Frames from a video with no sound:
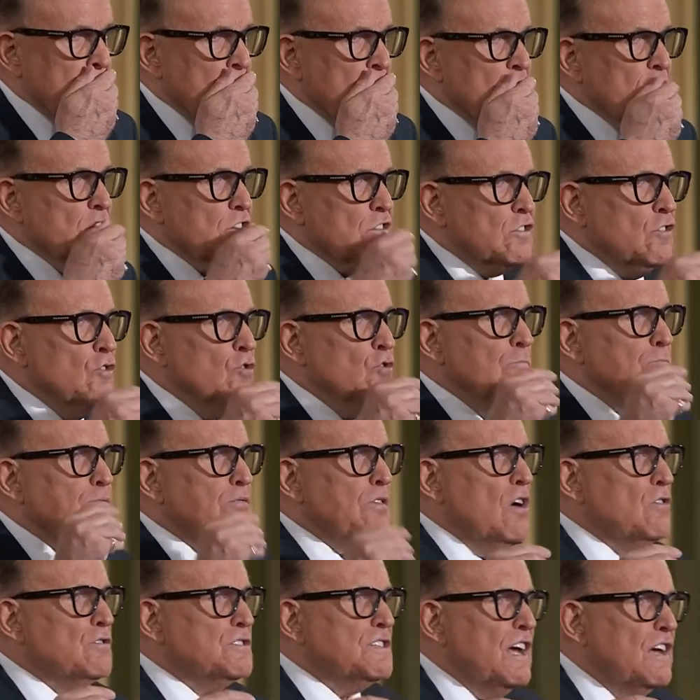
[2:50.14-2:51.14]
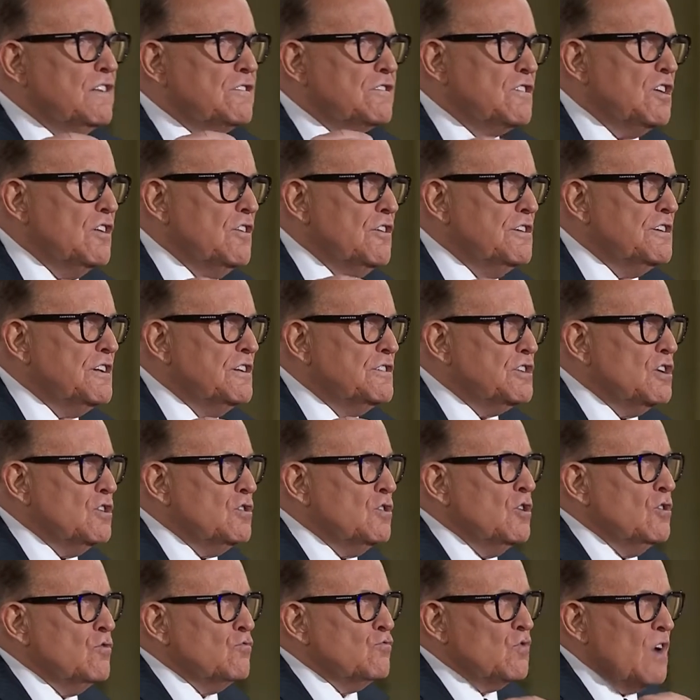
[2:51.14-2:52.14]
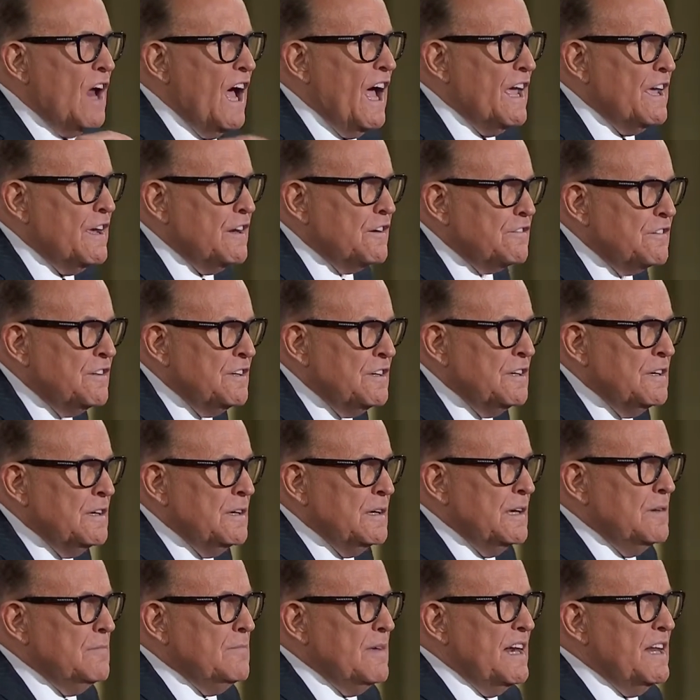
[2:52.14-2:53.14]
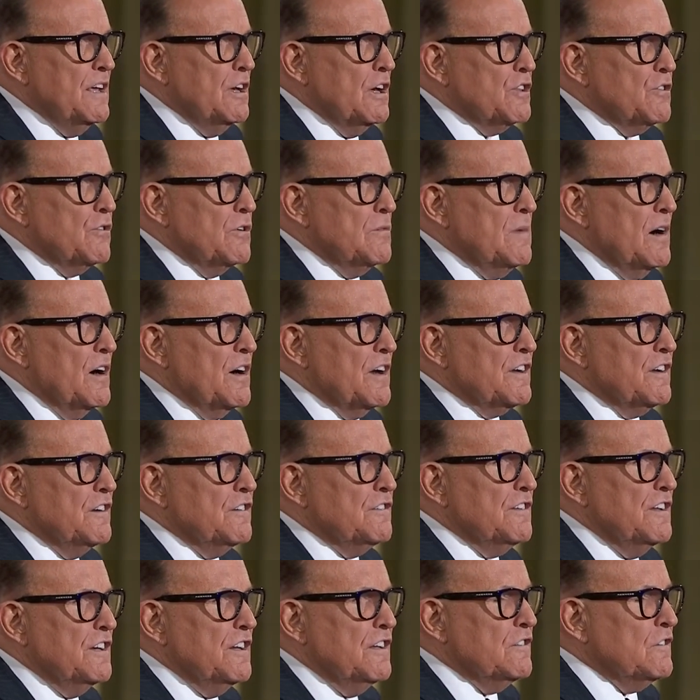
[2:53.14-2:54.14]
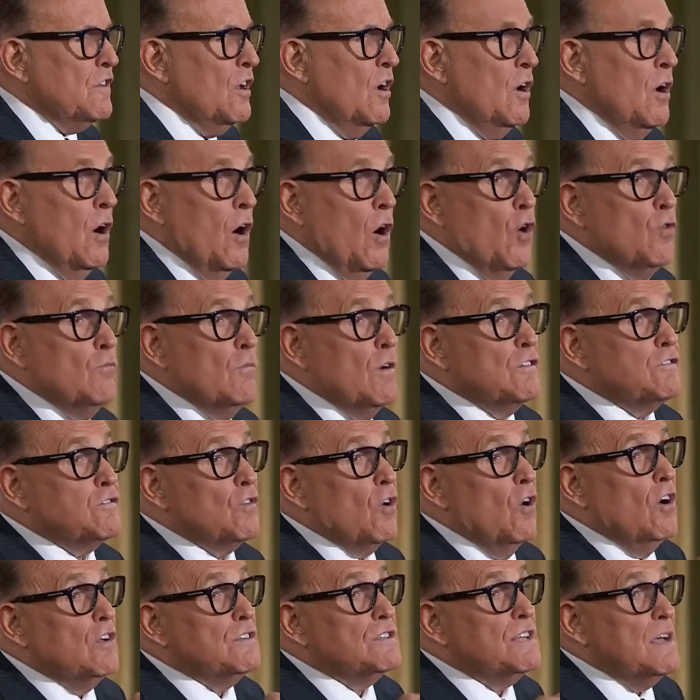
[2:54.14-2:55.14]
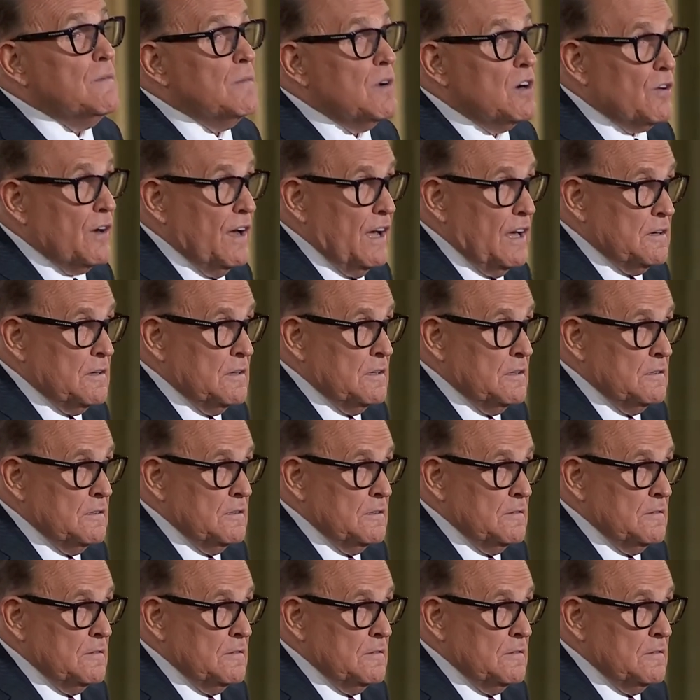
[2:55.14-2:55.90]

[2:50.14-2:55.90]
Soon, protests turned into riots in many other American cities, almost all Democrat.